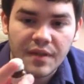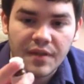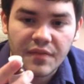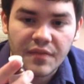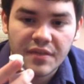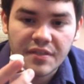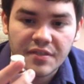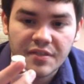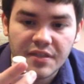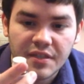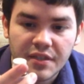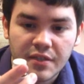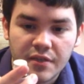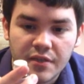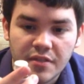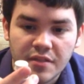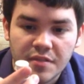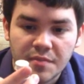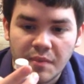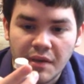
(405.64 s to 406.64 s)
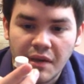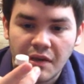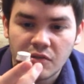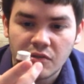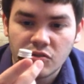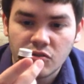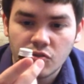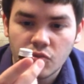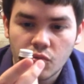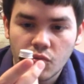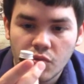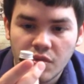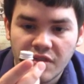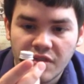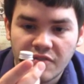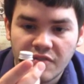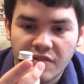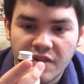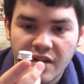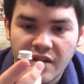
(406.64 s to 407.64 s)
This here is about
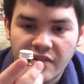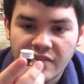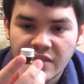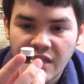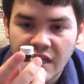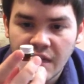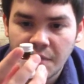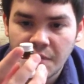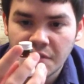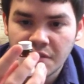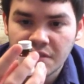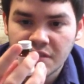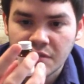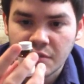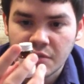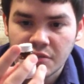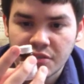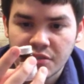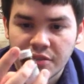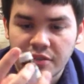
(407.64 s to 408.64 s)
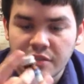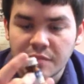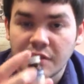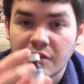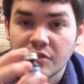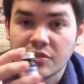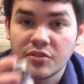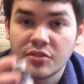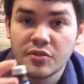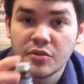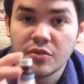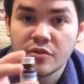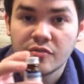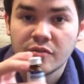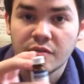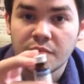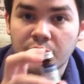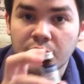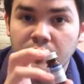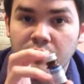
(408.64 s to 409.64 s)
25 tablets, and I want you to use about 2 of
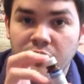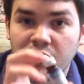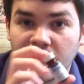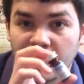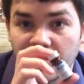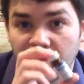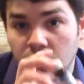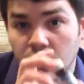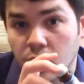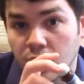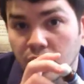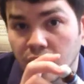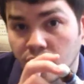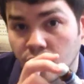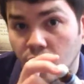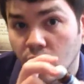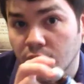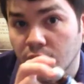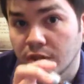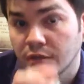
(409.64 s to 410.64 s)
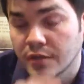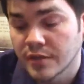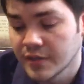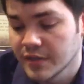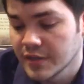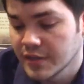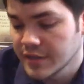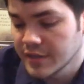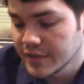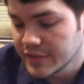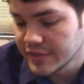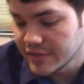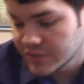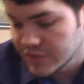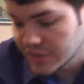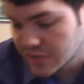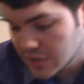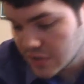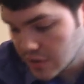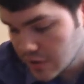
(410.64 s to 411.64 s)
them for every quart of water.
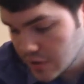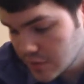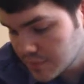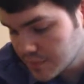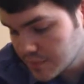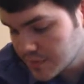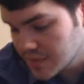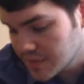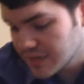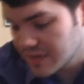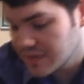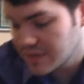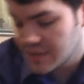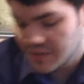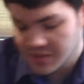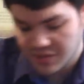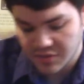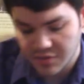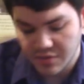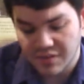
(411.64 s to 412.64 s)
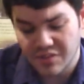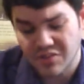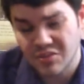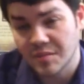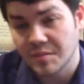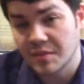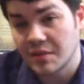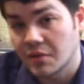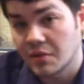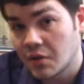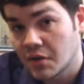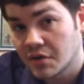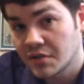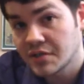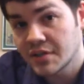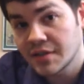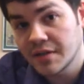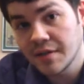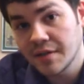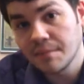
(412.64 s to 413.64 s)
So, not going to last you an extremely long
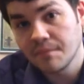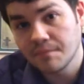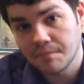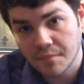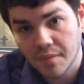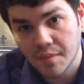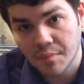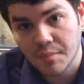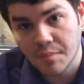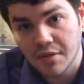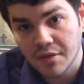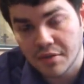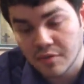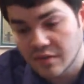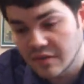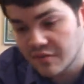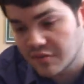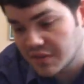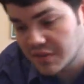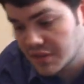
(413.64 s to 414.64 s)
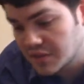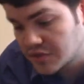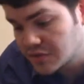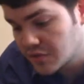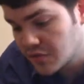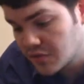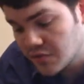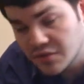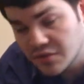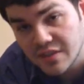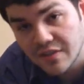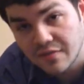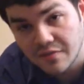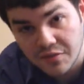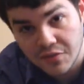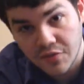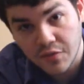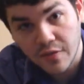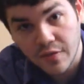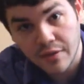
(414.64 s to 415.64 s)
time, but it'll definitely get you through the
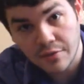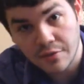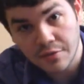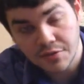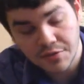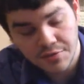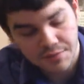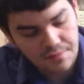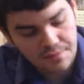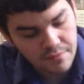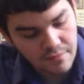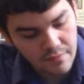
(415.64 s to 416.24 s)
72 hours.